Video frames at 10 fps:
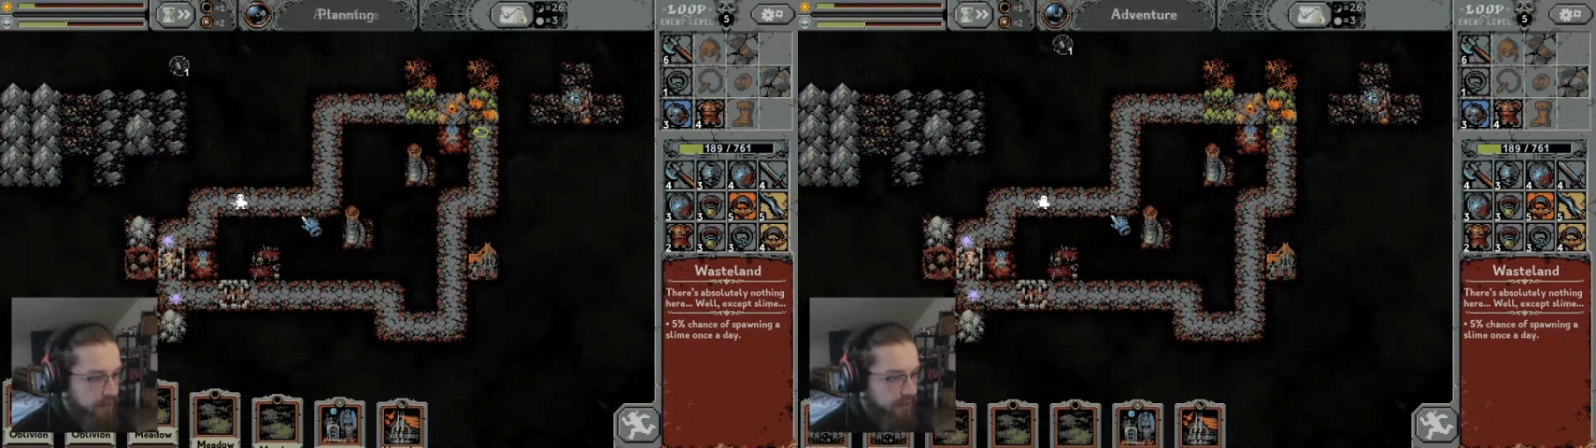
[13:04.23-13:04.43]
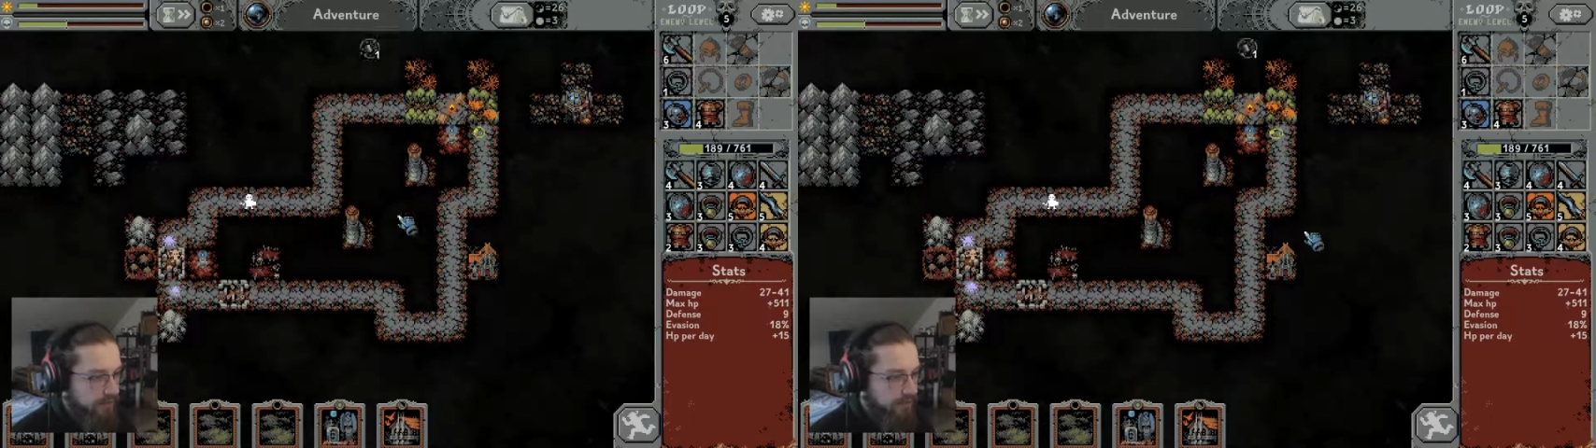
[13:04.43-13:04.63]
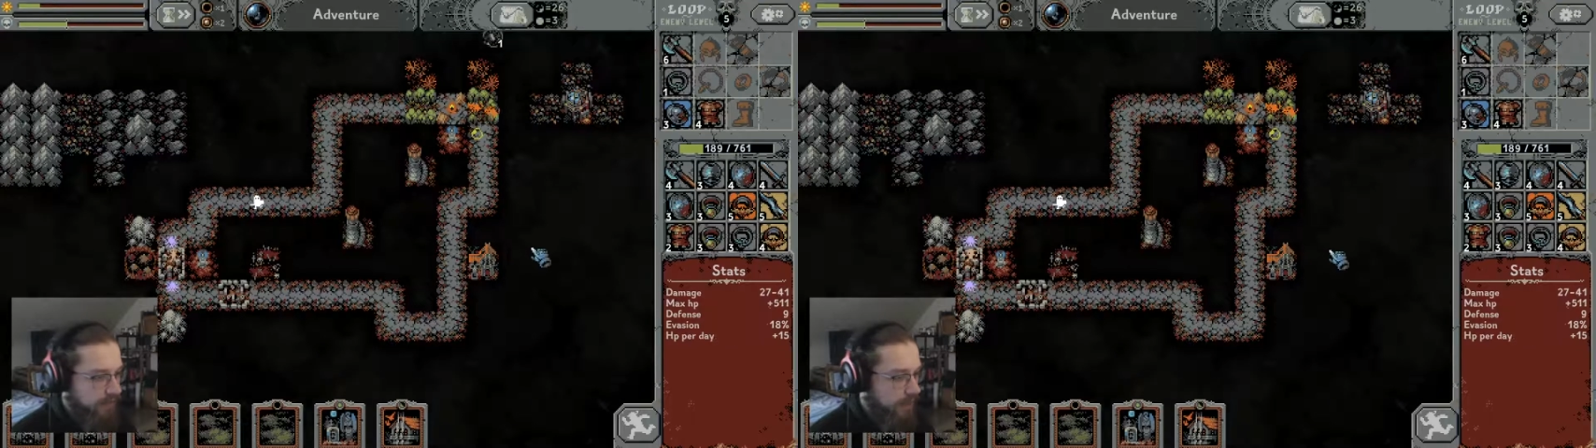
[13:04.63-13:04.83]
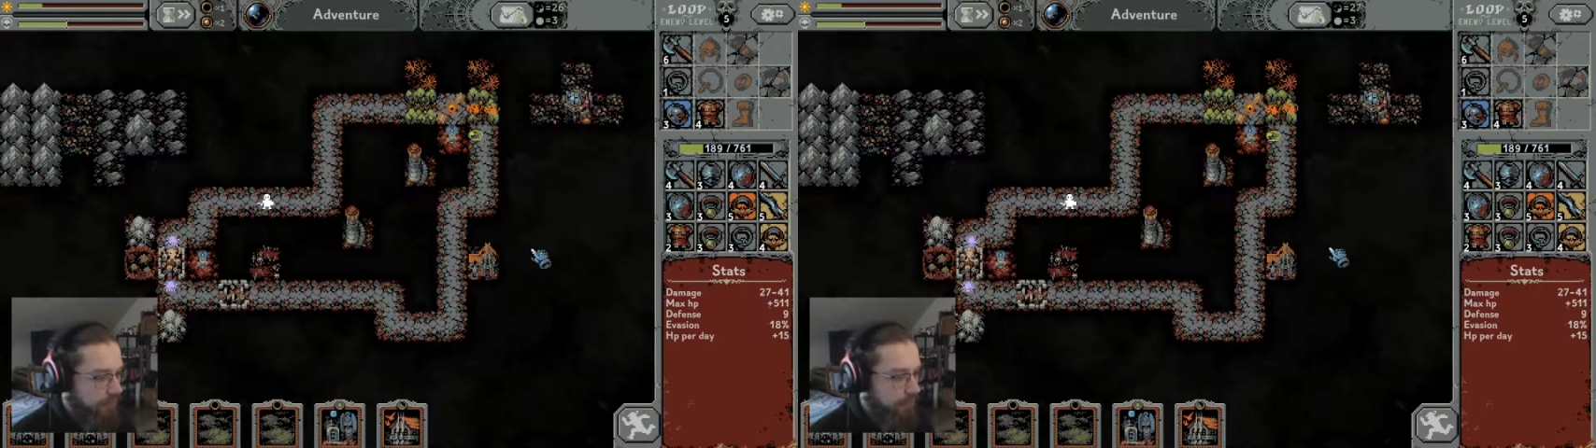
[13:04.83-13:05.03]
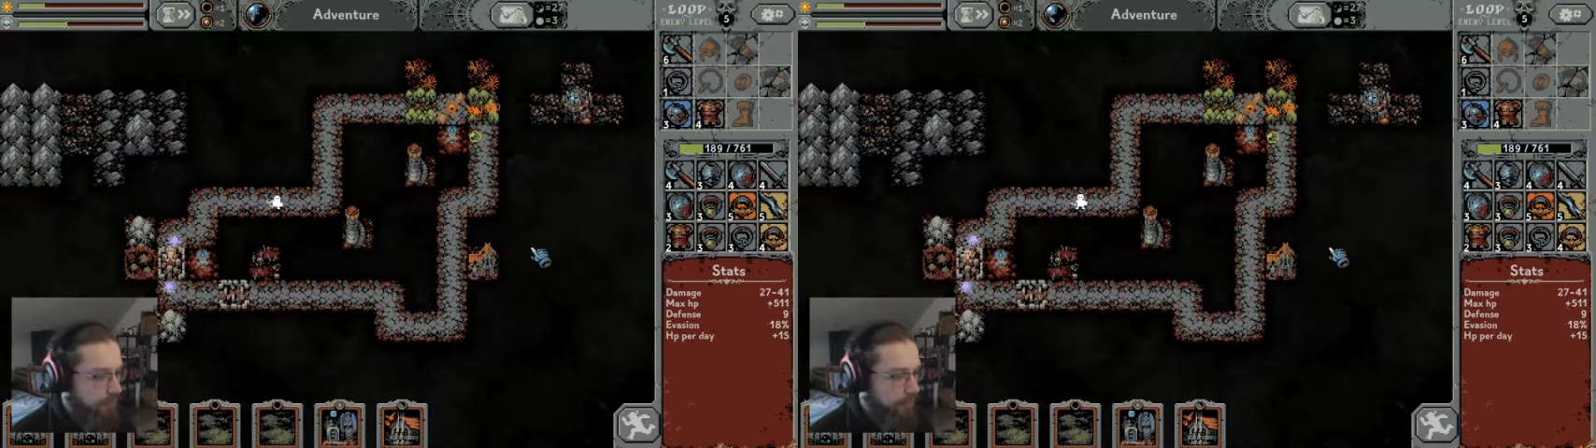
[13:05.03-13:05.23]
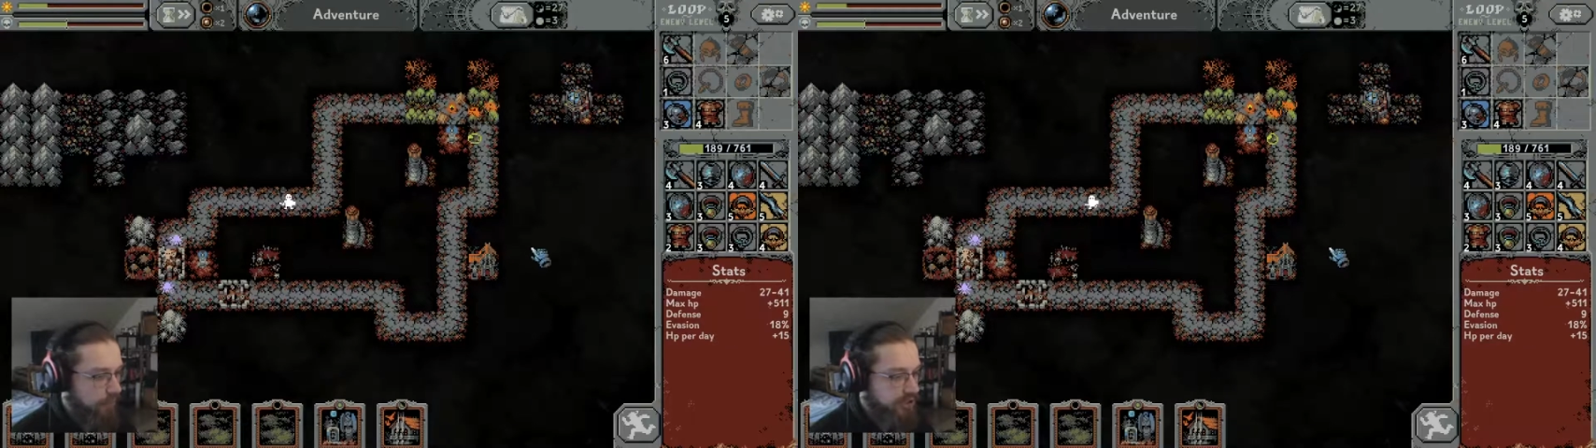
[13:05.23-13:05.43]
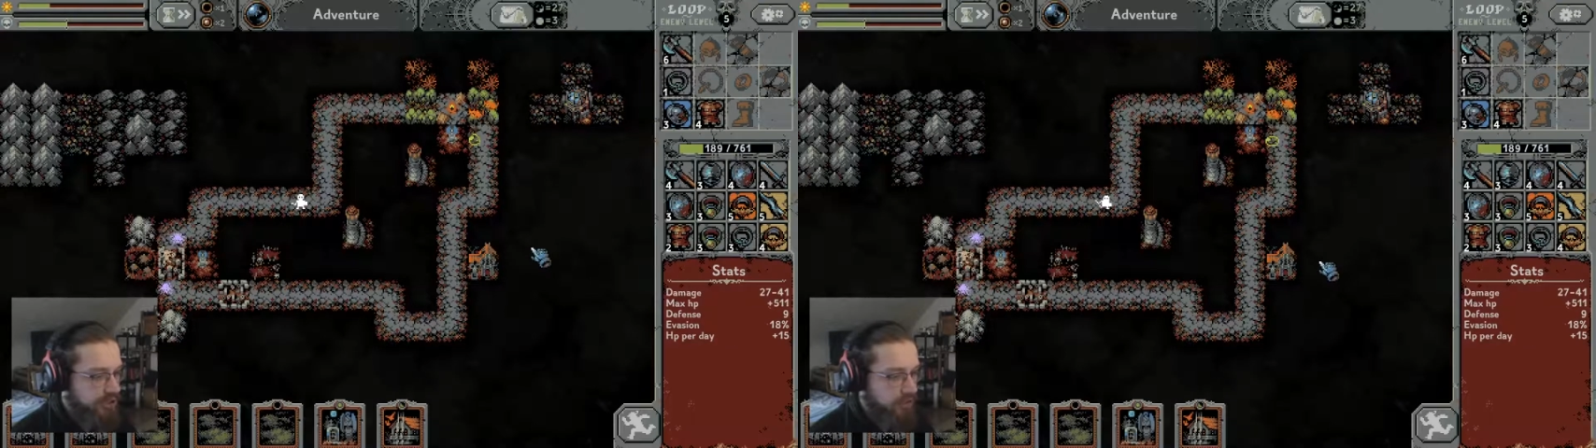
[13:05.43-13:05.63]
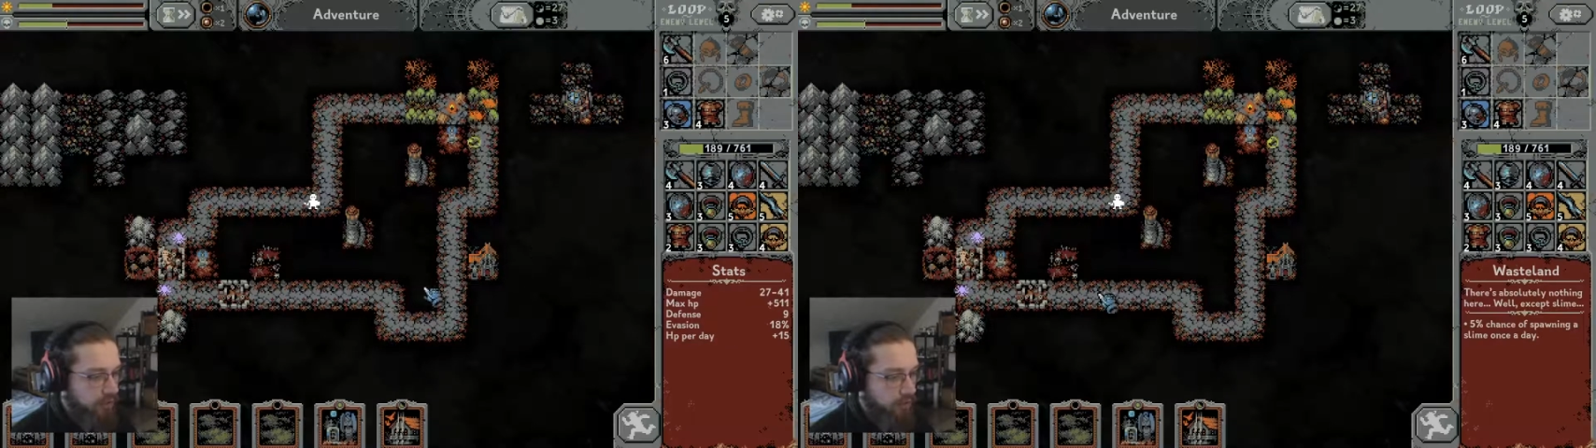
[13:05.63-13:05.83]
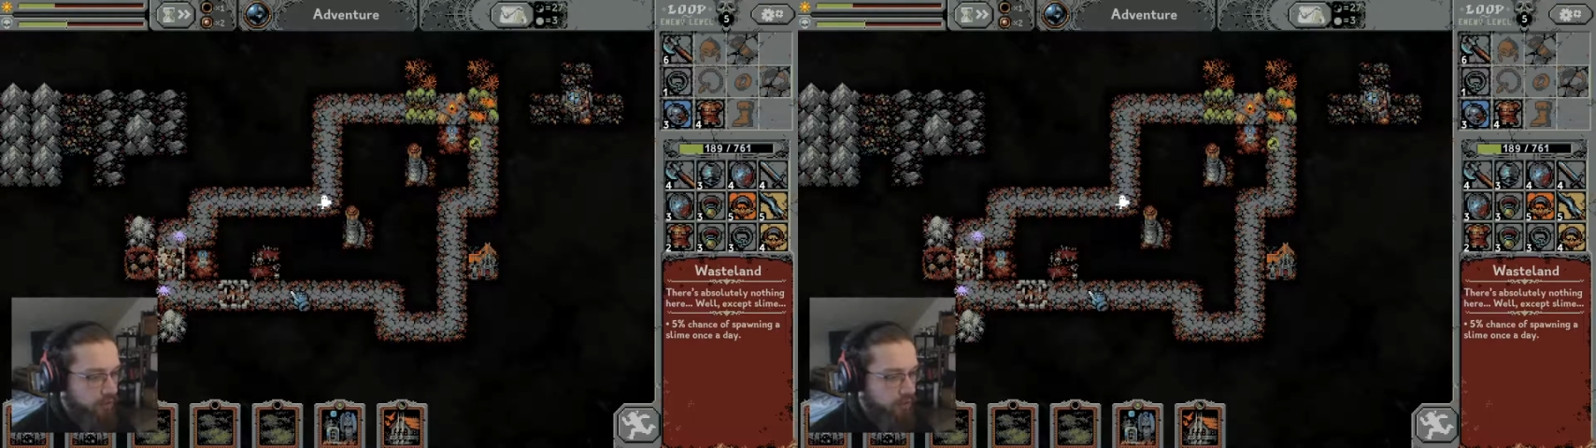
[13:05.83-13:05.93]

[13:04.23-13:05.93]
did I botch the whole run?